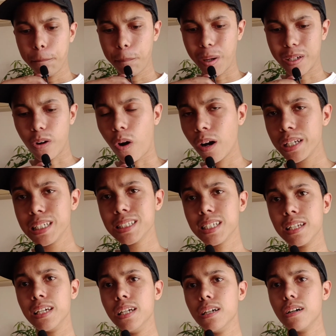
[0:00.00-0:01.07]
But
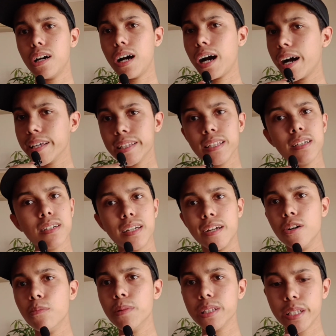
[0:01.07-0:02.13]
honestly, I think
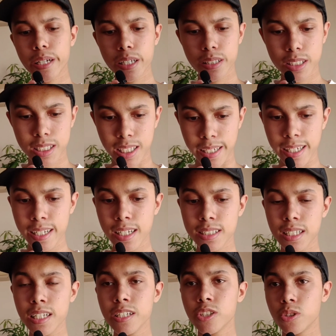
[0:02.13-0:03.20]
Real Madrid
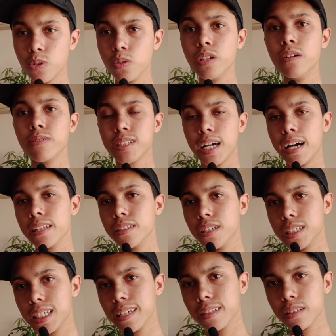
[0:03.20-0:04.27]
seriously should have signed a
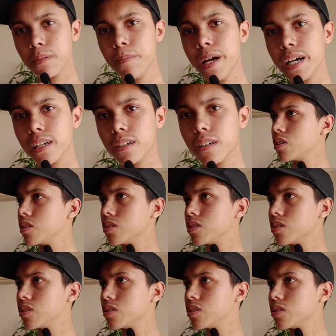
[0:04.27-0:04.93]
centre-back.